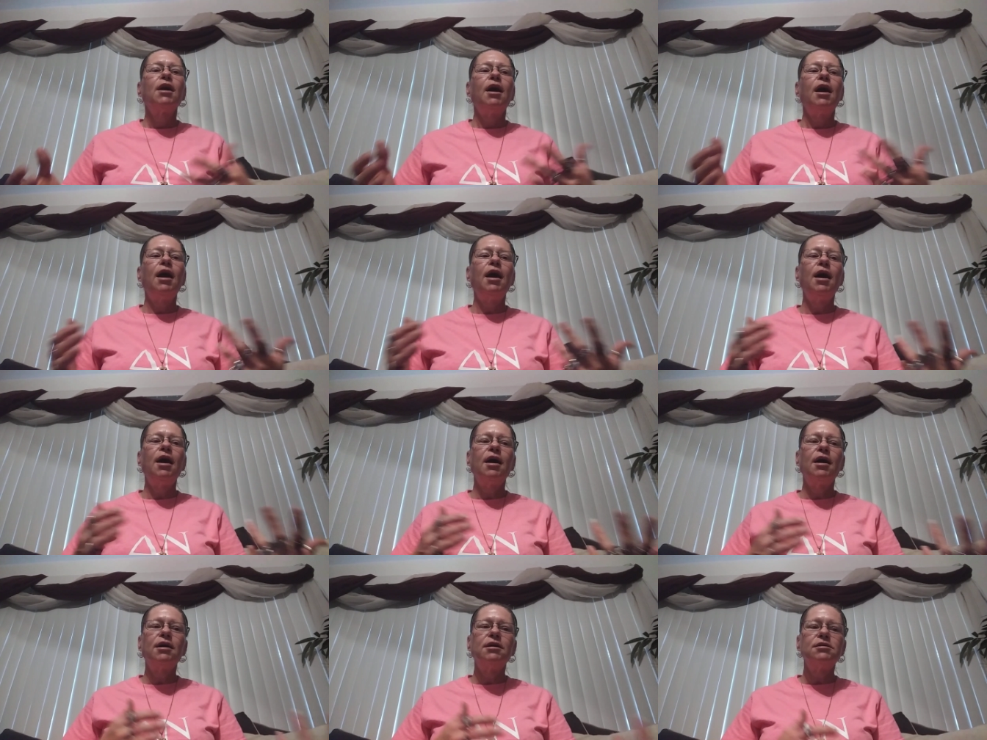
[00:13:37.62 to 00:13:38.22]

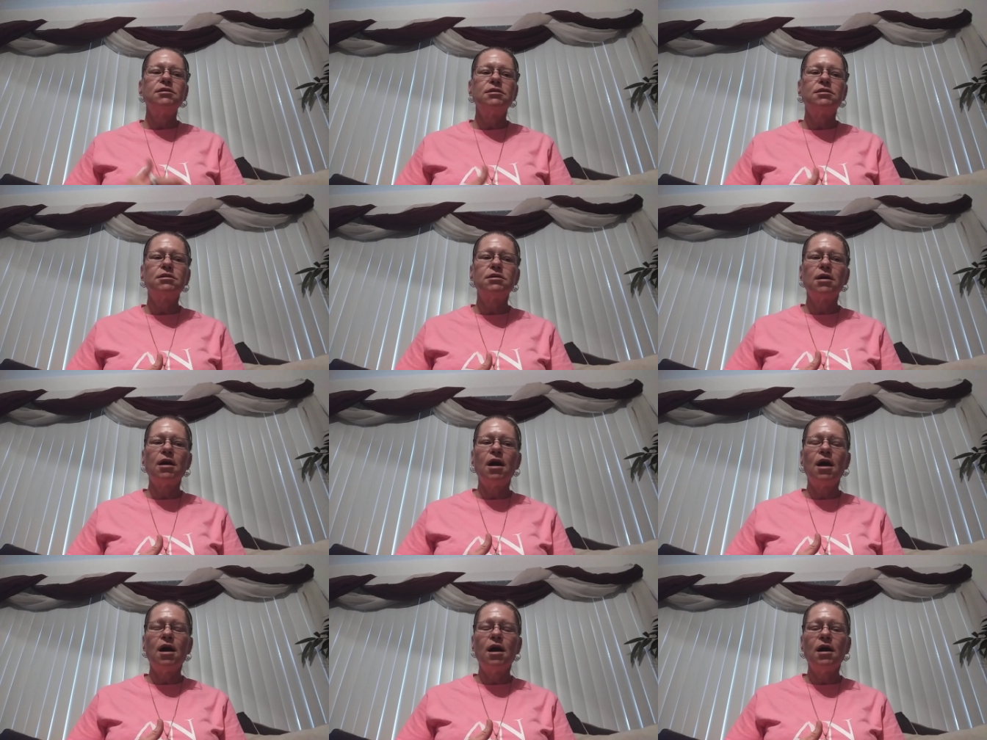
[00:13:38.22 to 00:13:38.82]
and
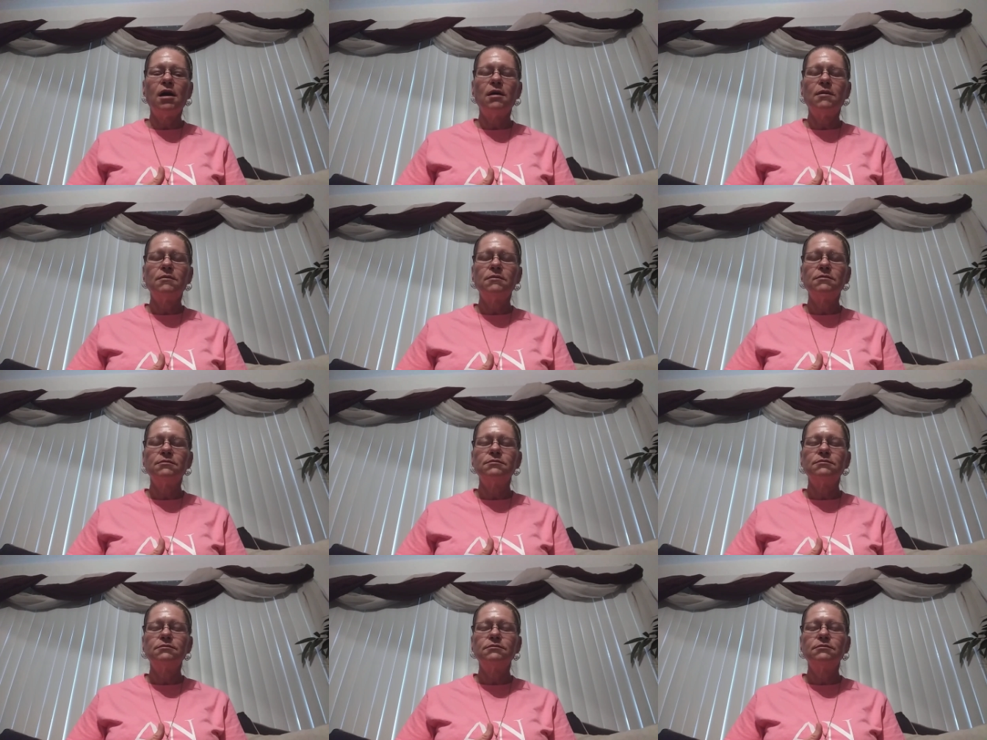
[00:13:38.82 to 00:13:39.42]

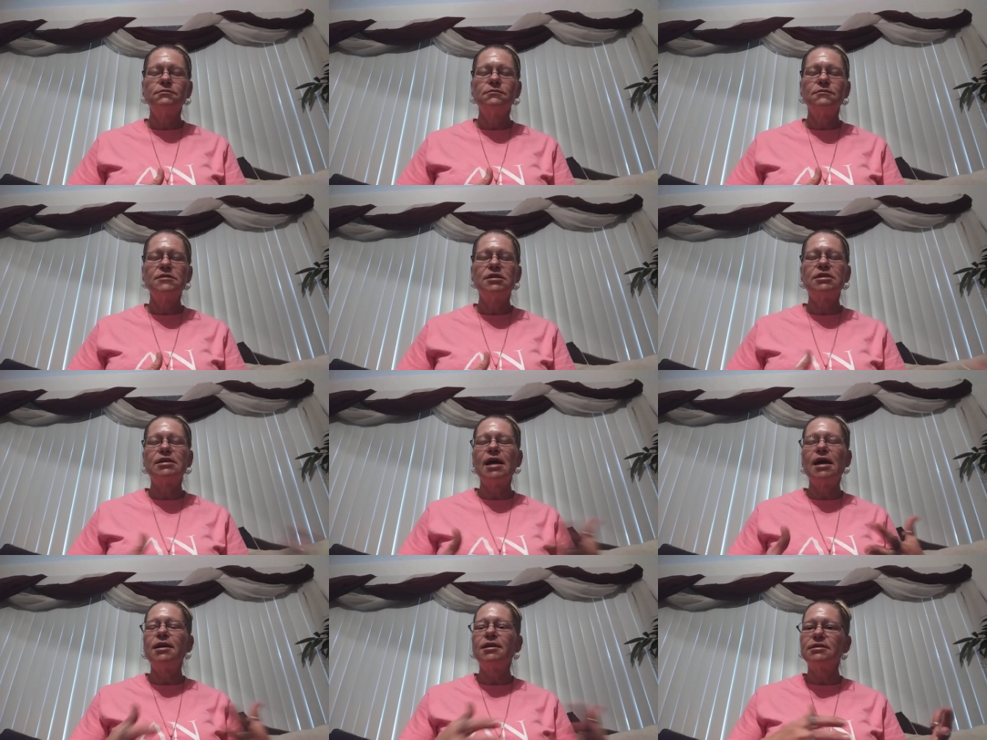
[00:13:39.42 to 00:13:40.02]
um,
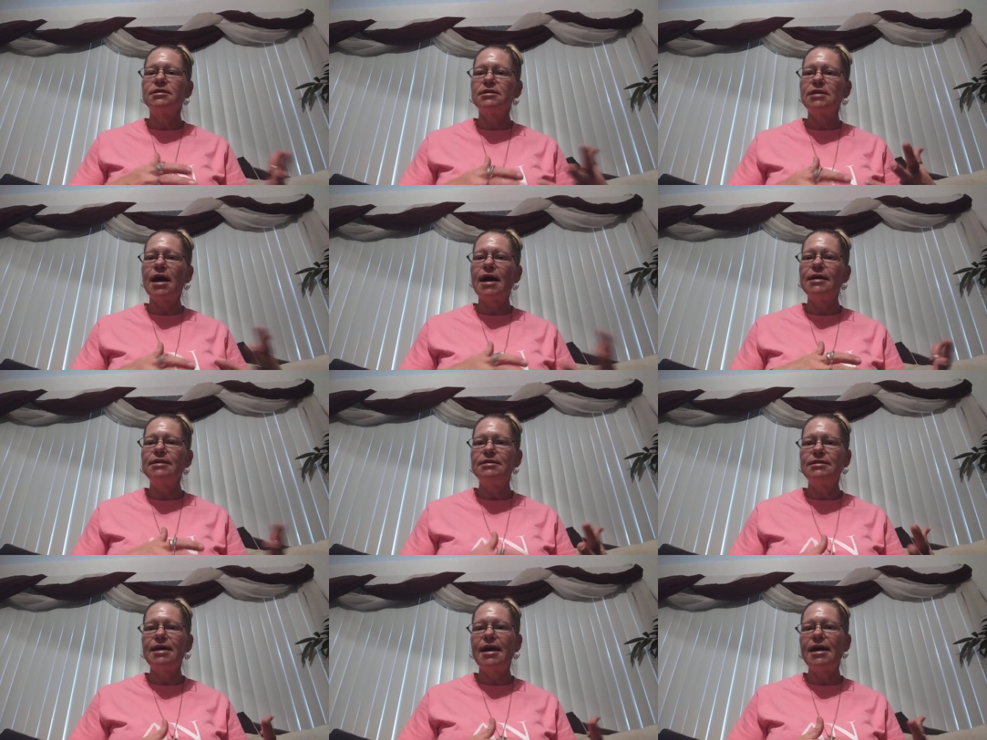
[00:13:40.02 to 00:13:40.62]
setting
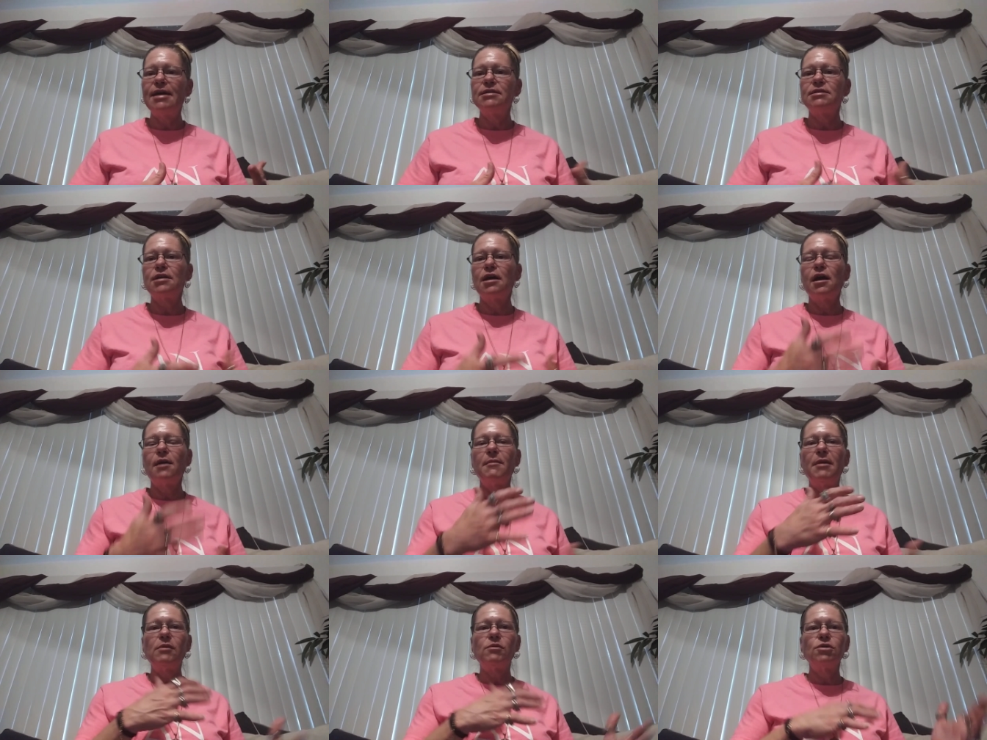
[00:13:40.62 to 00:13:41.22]
aside days that
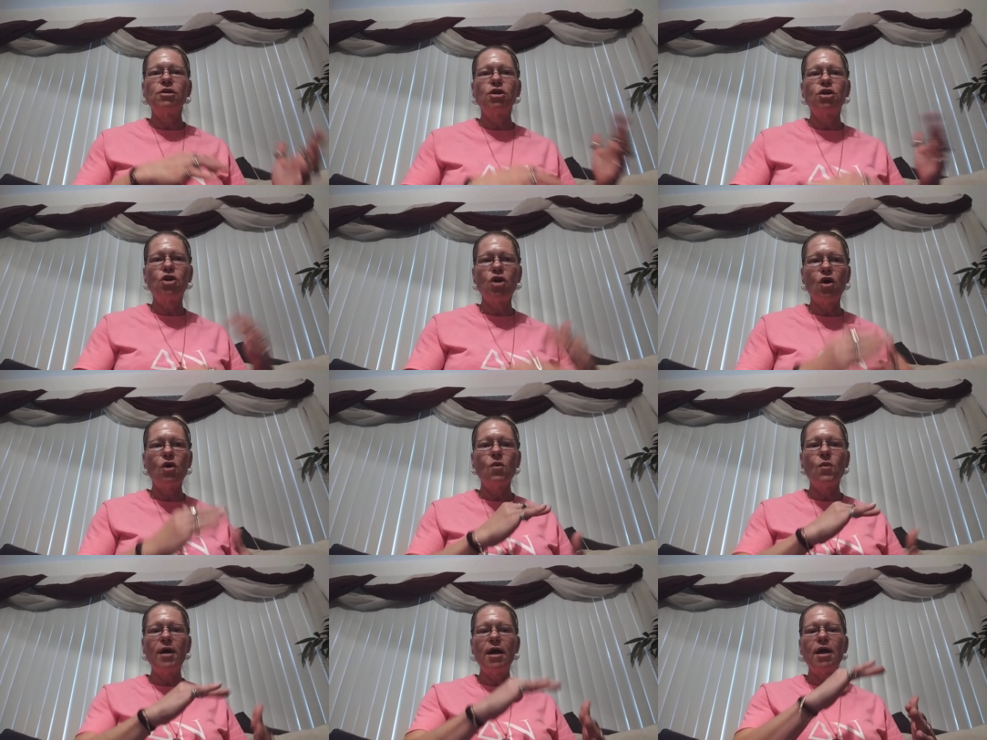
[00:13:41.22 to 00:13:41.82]
I'm able to
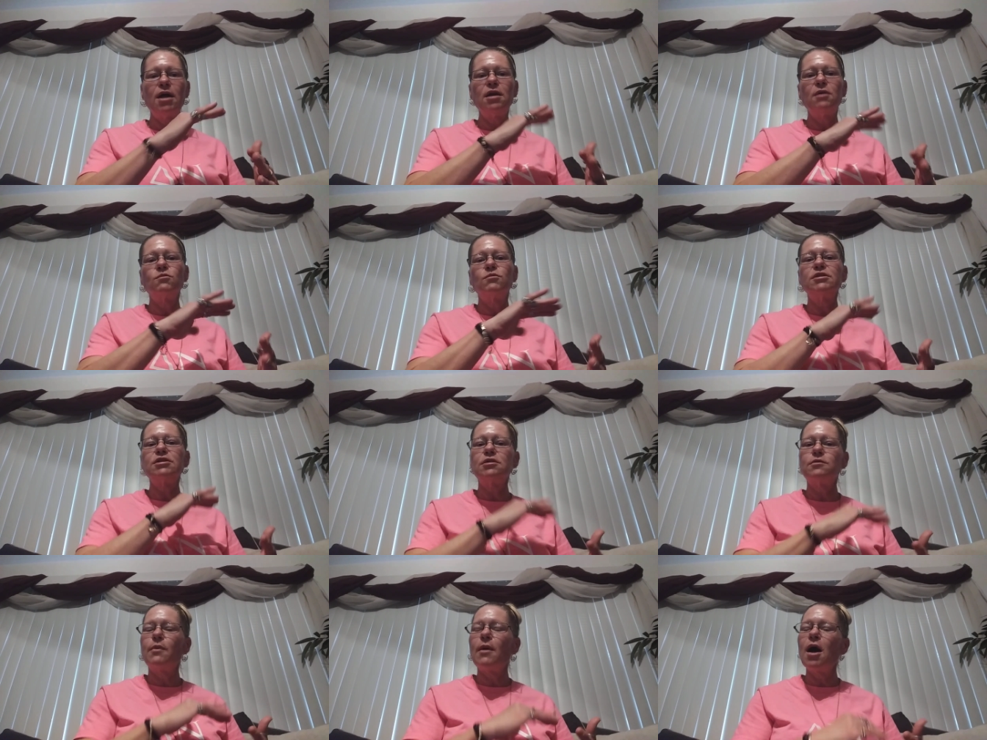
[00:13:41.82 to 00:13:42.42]
go in and
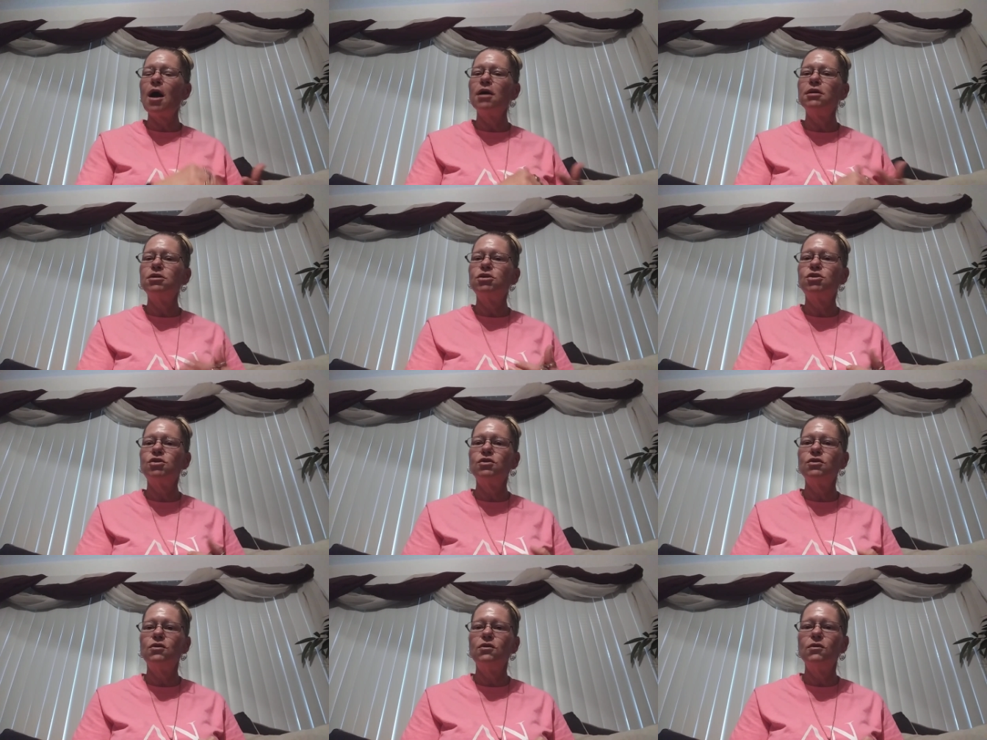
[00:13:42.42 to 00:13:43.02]
respond
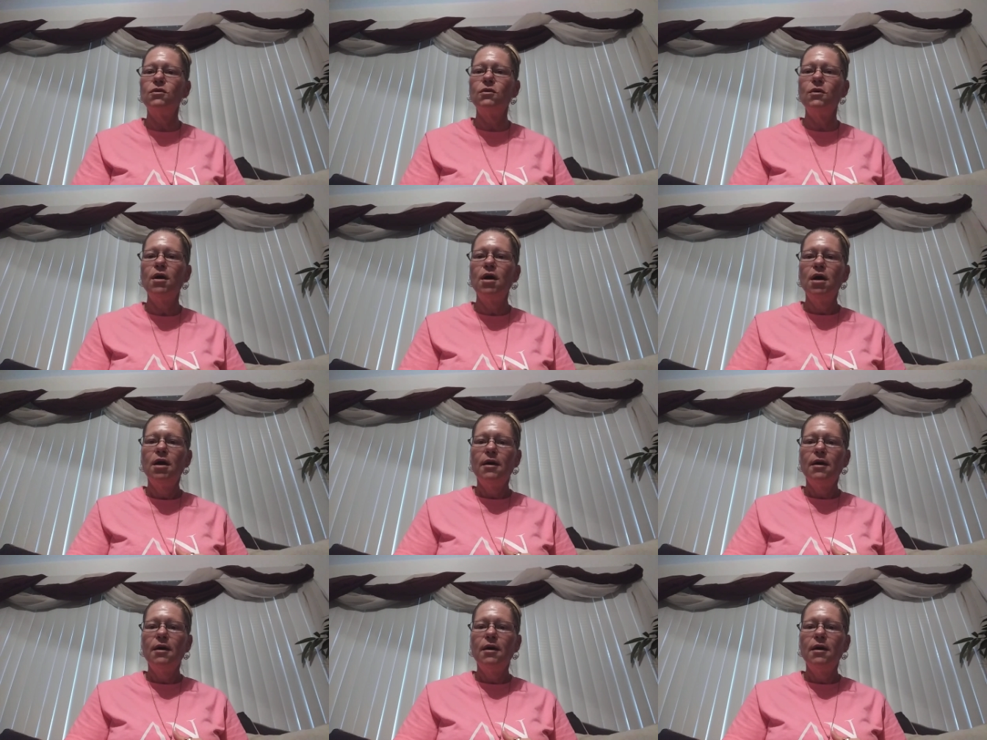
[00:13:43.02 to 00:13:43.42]
to